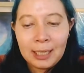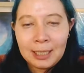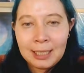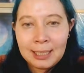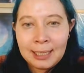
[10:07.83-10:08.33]
to
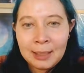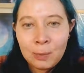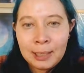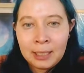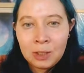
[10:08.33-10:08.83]
decide
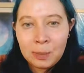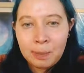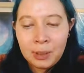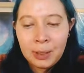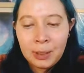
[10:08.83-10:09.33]
where to
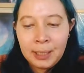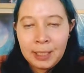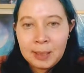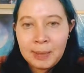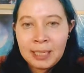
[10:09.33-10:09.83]
put
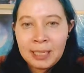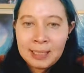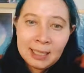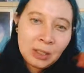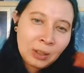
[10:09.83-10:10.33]
this because
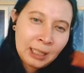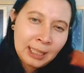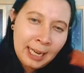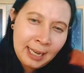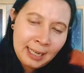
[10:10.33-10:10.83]
I still need
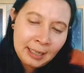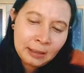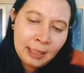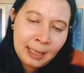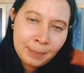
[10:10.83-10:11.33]
the hanging
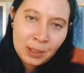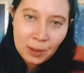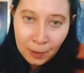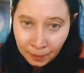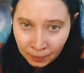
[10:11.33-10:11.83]
lamps
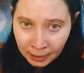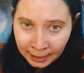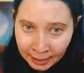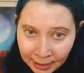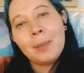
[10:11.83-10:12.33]
over
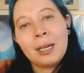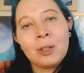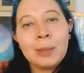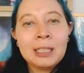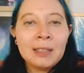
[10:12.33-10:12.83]
it. But I
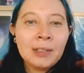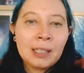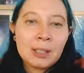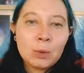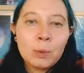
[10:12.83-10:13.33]
don't want to leave like
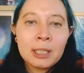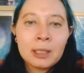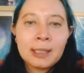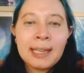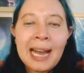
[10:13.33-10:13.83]
this
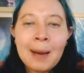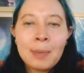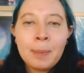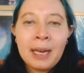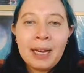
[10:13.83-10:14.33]
weird
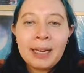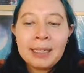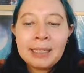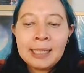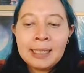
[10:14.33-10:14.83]
gap
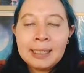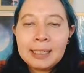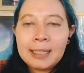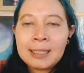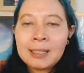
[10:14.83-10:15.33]
behind it
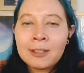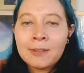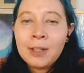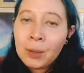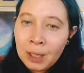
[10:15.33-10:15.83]
because in the
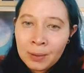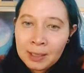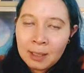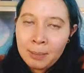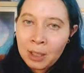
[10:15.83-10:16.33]
photo it's
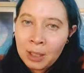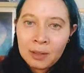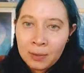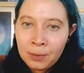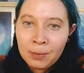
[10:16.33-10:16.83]
in the middle
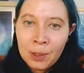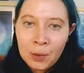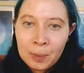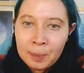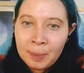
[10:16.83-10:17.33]
of the
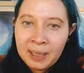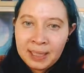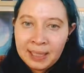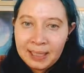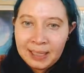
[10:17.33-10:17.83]
room,
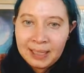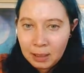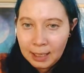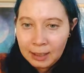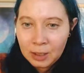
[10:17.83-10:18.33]

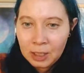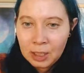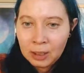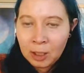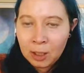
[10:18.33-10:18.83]
and there's
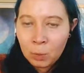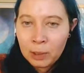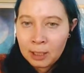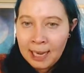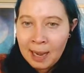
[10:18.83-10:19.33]
still like a
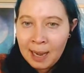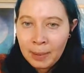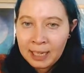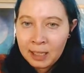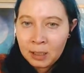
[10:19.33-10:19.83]
weird gap
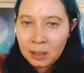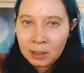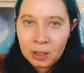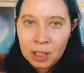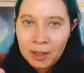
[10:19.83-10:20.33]
back here, like
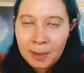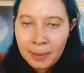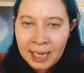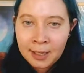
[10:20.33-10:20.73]
there's nothing back